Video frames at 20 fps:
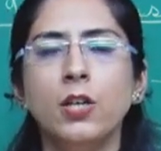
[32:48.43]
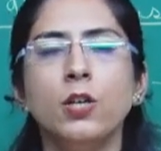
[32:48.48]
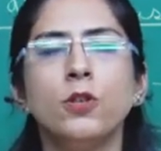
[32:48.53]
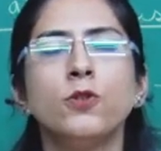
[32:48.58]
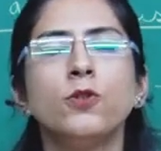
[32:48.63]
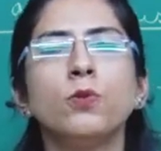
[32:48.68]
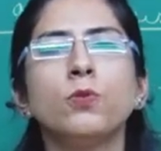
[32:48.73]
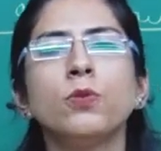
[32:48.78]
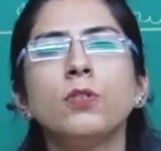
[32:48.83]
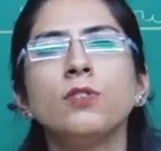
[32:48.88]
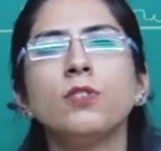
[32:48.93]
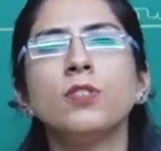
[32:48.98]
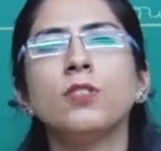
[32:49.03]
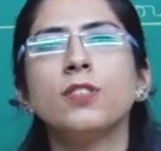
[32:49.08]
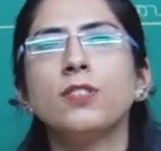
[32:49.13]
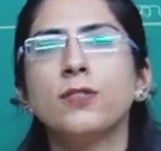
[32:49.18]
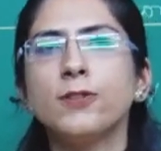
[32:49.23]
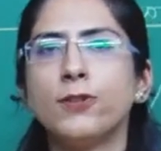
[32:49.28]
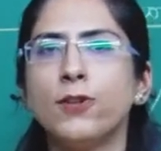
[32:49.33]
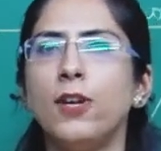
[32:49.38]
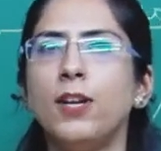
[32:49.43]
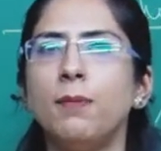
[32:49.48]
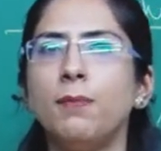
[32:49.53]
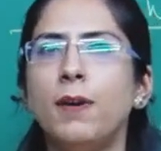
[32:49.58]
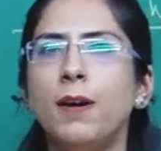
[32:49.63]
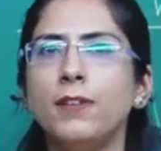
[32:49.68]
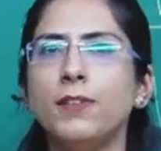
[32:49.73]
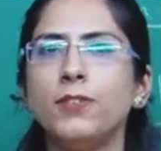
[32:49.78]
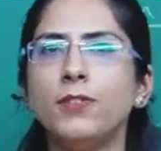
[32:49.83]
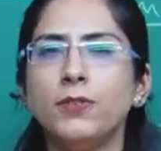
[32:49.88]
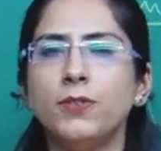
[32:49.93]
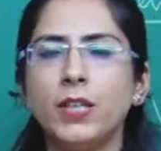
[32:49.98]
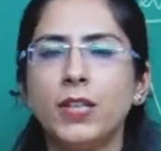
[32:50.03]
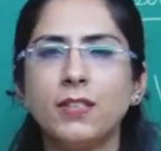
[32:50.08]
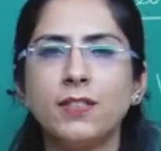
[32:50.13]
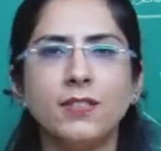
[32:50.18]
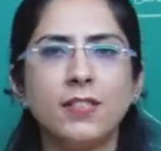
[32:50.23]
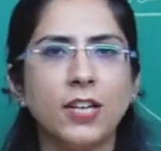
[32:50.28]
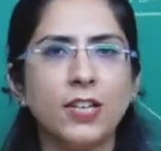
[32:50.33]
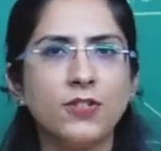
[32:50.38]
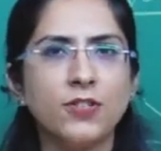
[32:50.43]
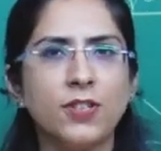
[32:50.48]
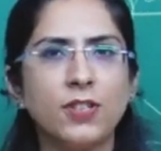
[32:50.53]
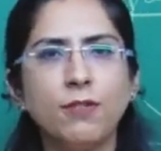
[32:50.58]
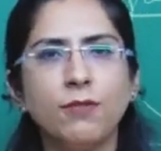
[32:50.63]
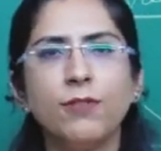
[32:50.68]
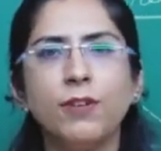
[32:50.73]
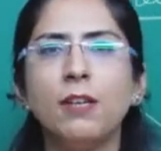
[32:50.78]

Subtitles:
Students, so this is all about today's session.